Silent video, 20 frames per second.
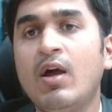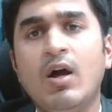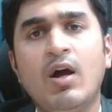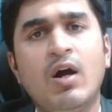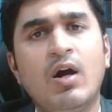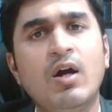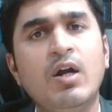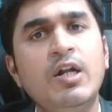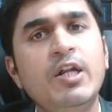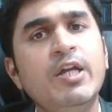
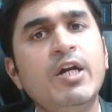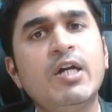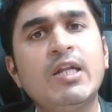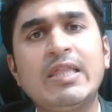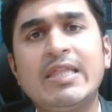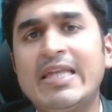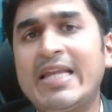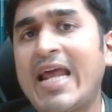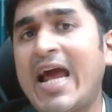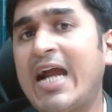Earlier
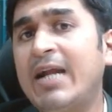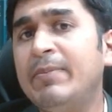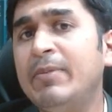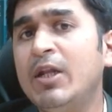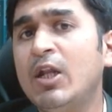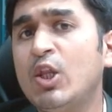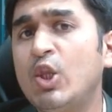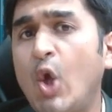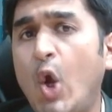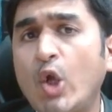there had been
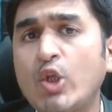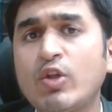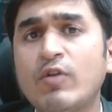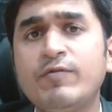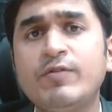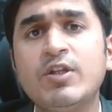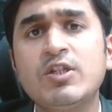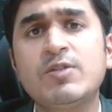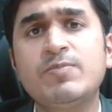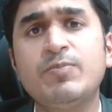a lot of
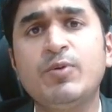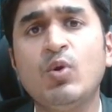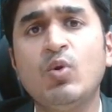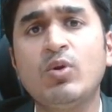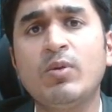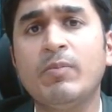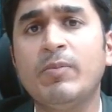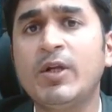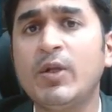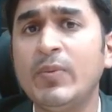
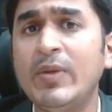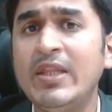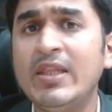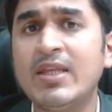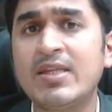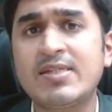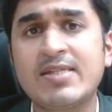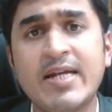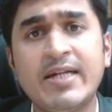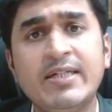dispute between the
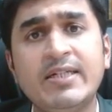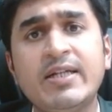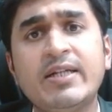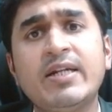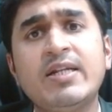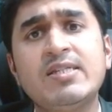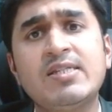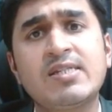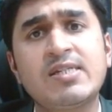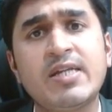center
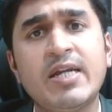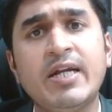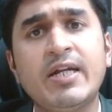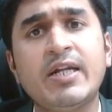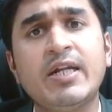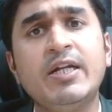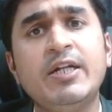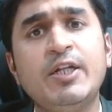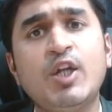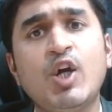and state
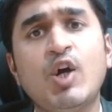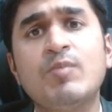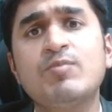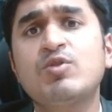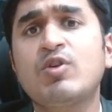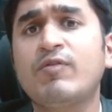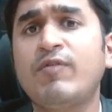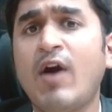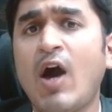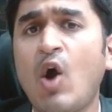in terms
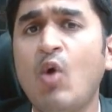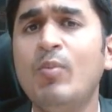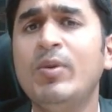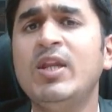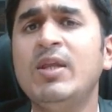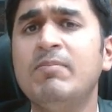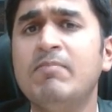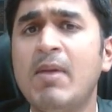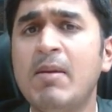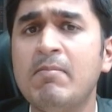of how
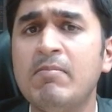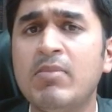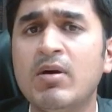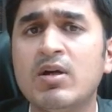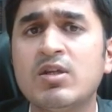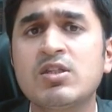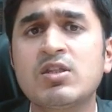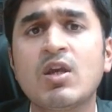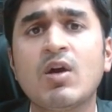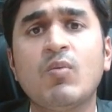many
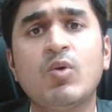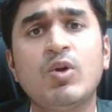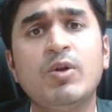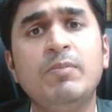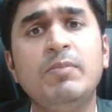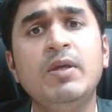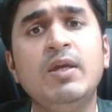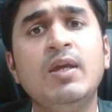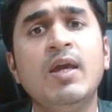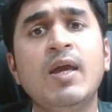members would
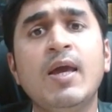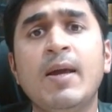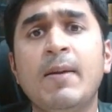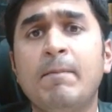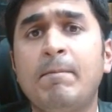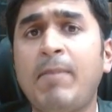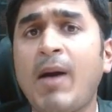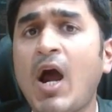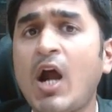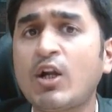be
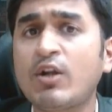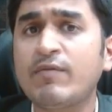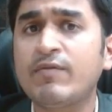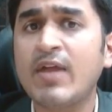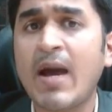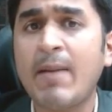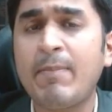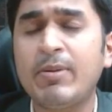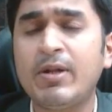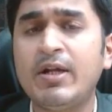part of
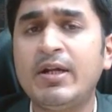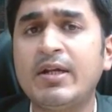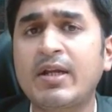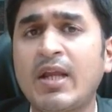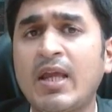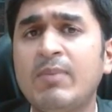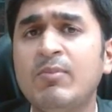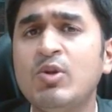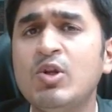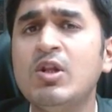the Appellate
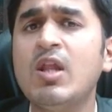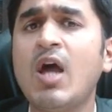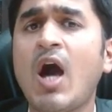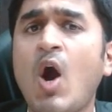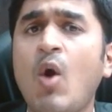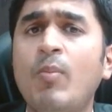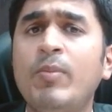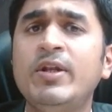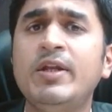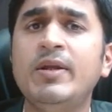Tribunal,
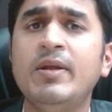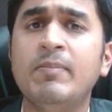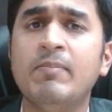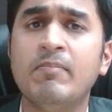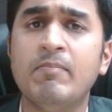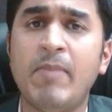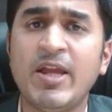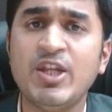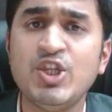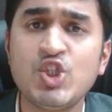how many
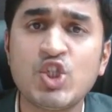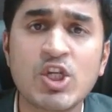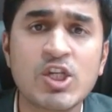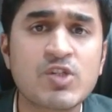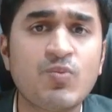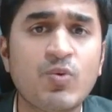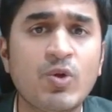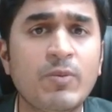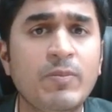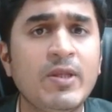benches
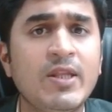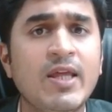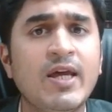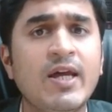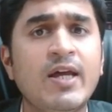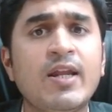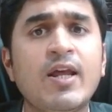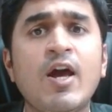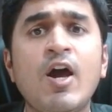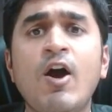would be
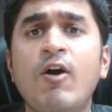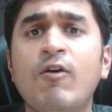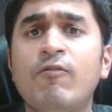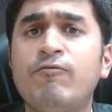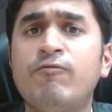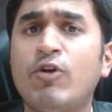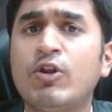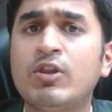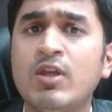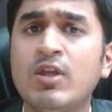there.
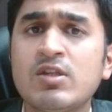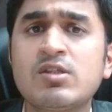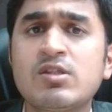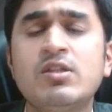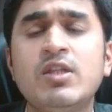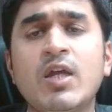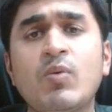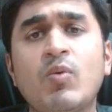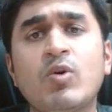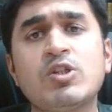For this
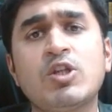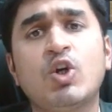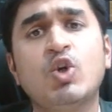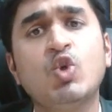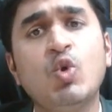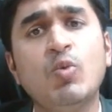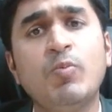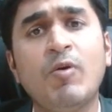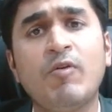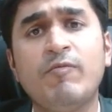there was a
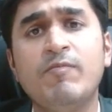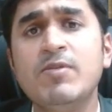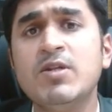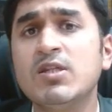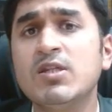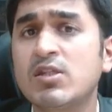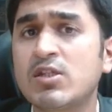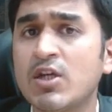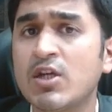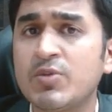group of
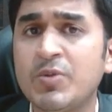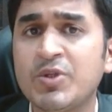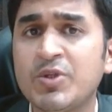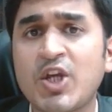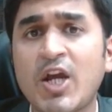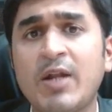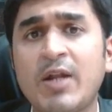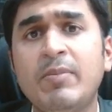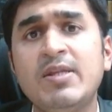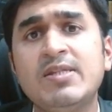ministers which
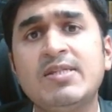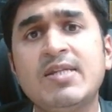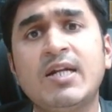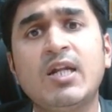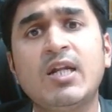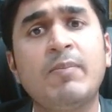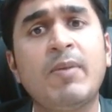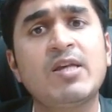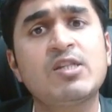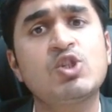had been set
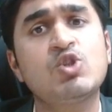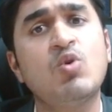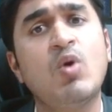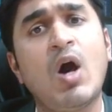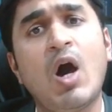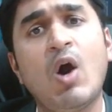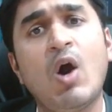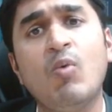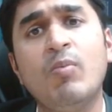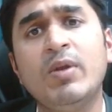up as to
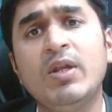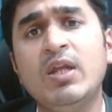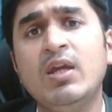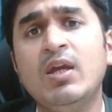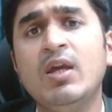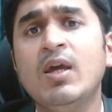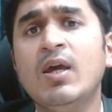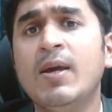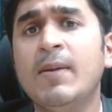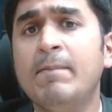how many
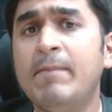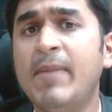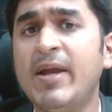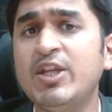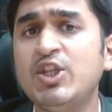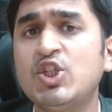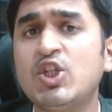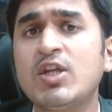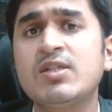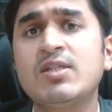
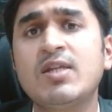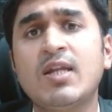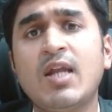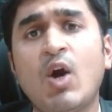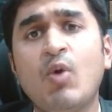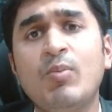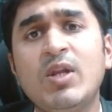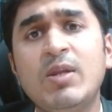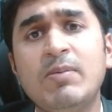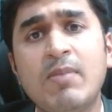benches and how
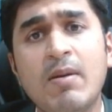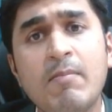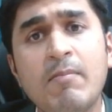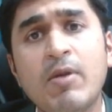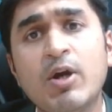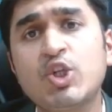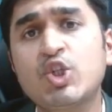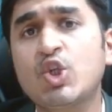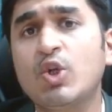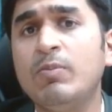many
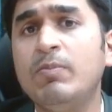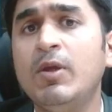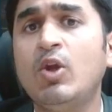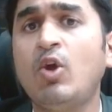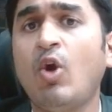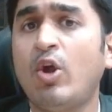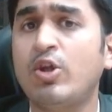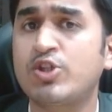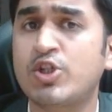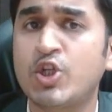members should be
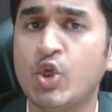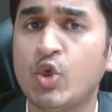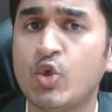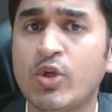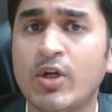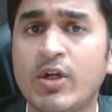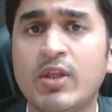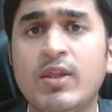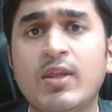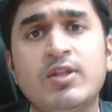
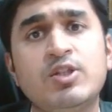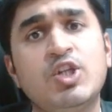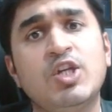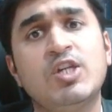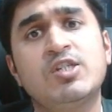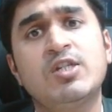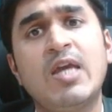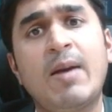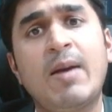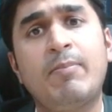constituted in the
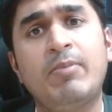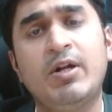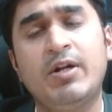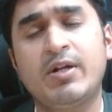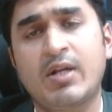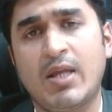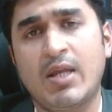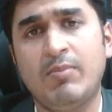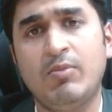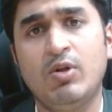GST Appellate
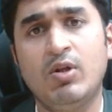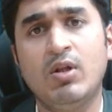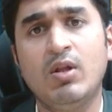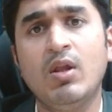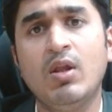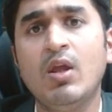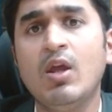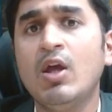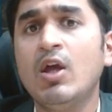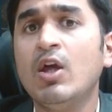Tribunal.
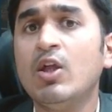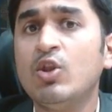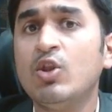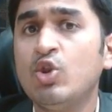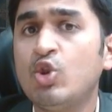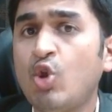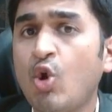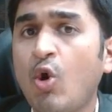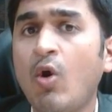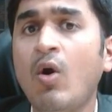
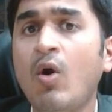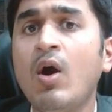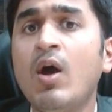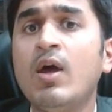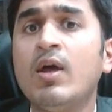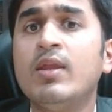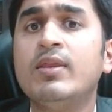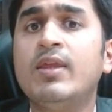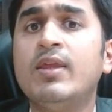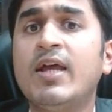Though
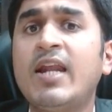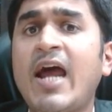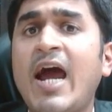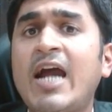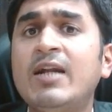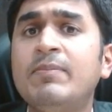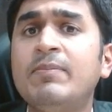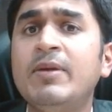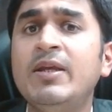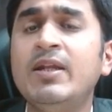there
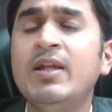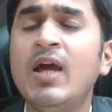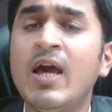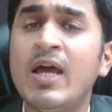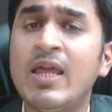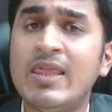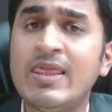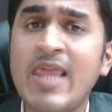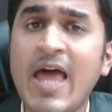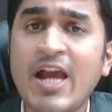had been
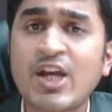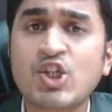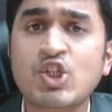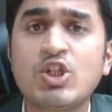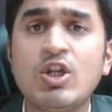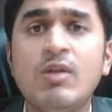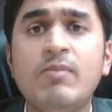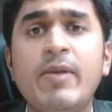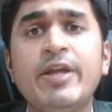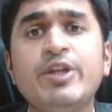
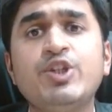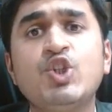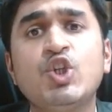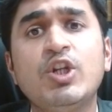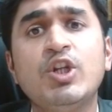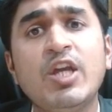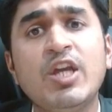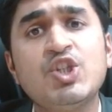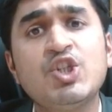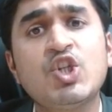national bench,
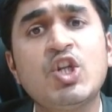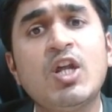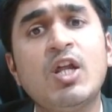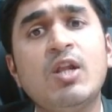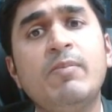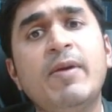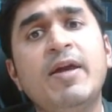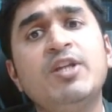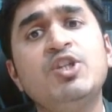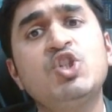regional
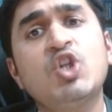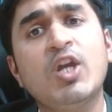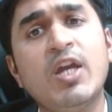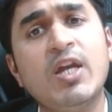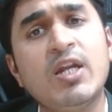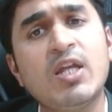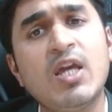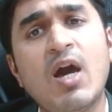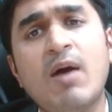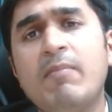bench,
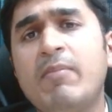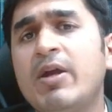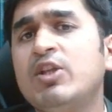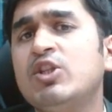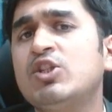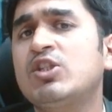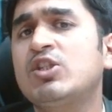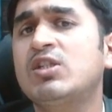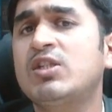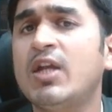area bench,
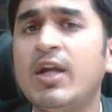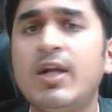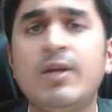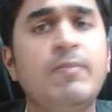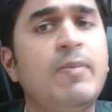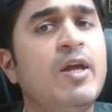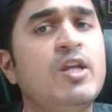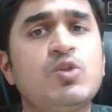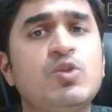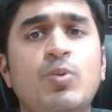state
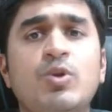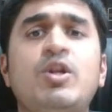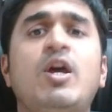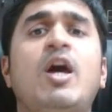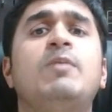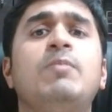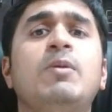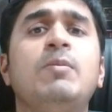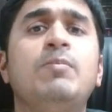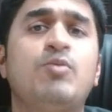bench which
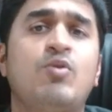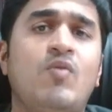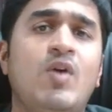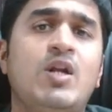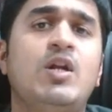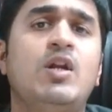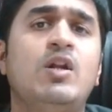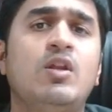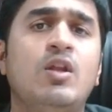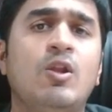had been
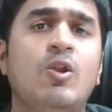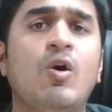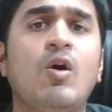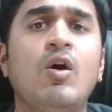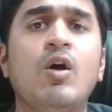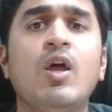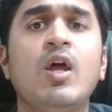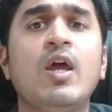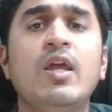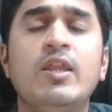provided in the law,
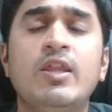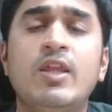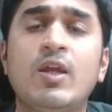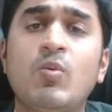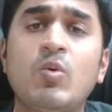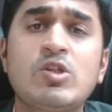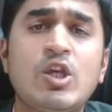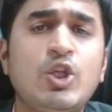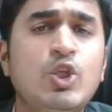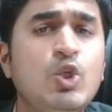there
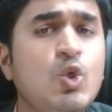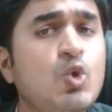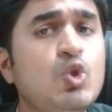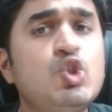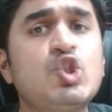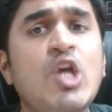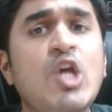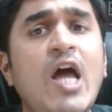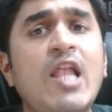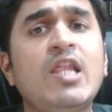was a huge
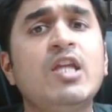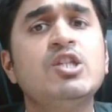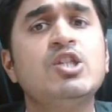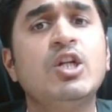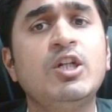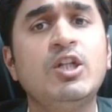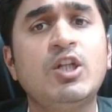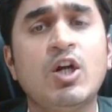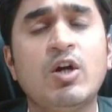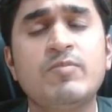challenge
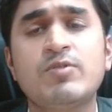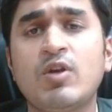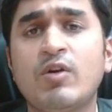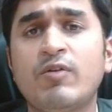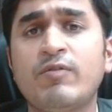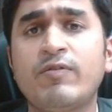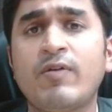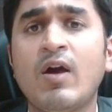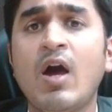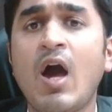in terms
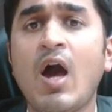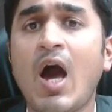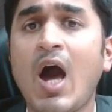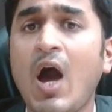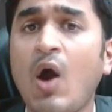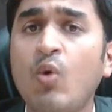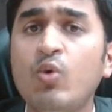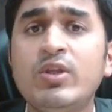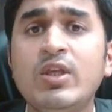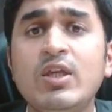of
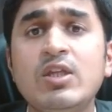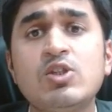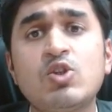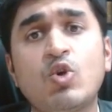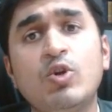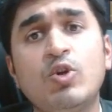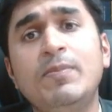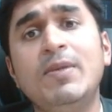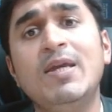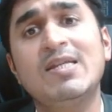how these
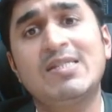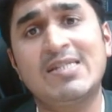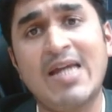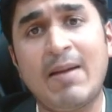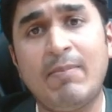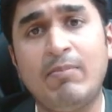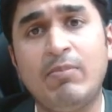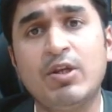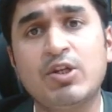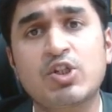could be
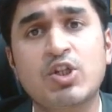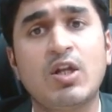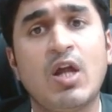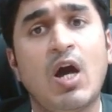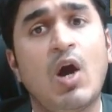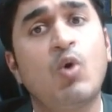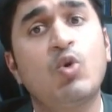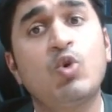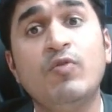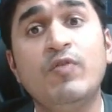established and
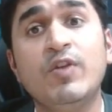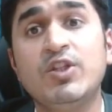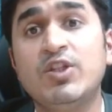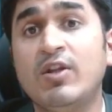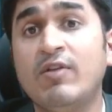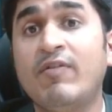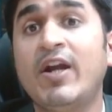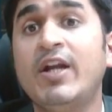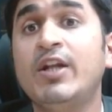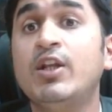how do we
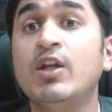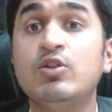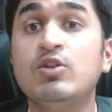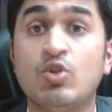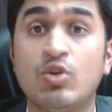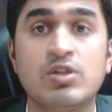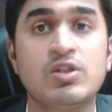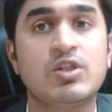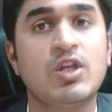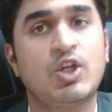divide the
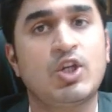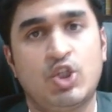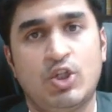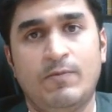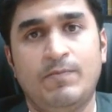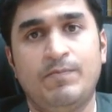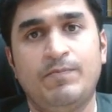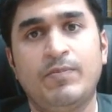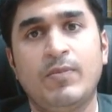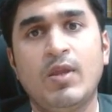jurisdiction.
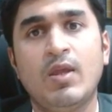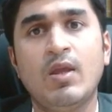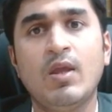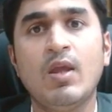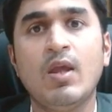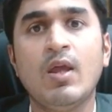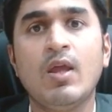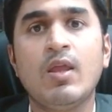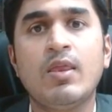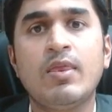
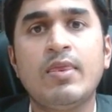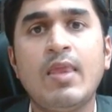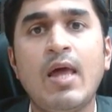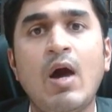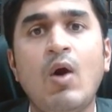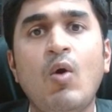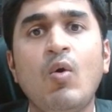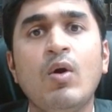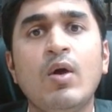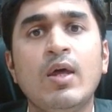
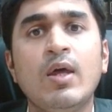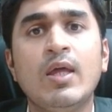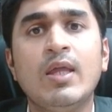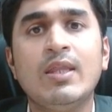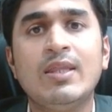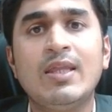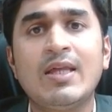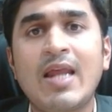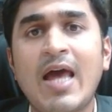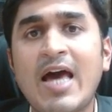Now
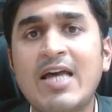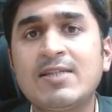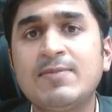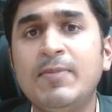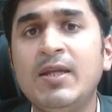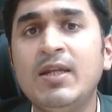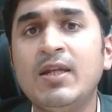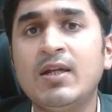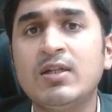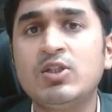there has
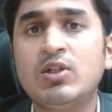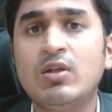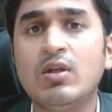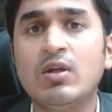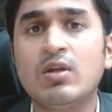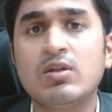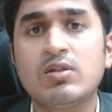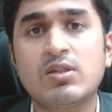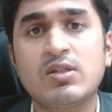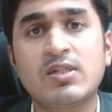been a
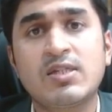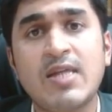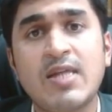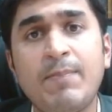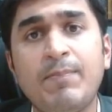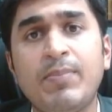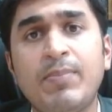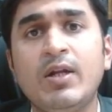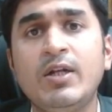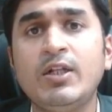
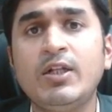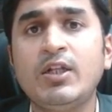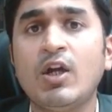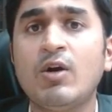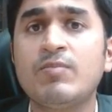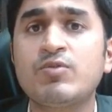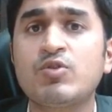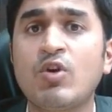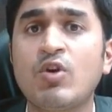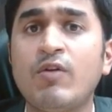step in
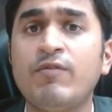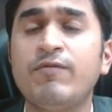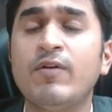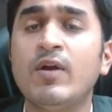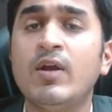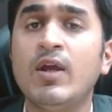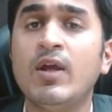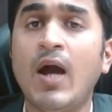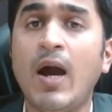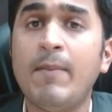terms of
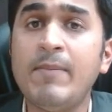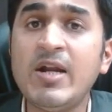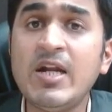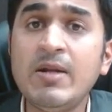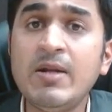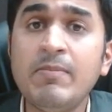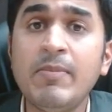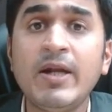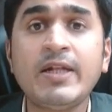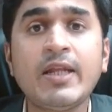
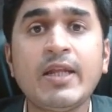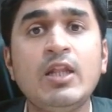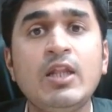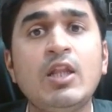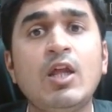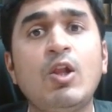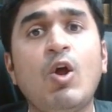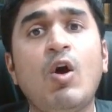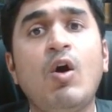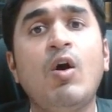amendment in the
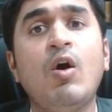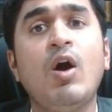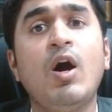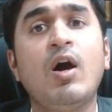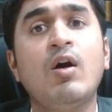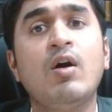law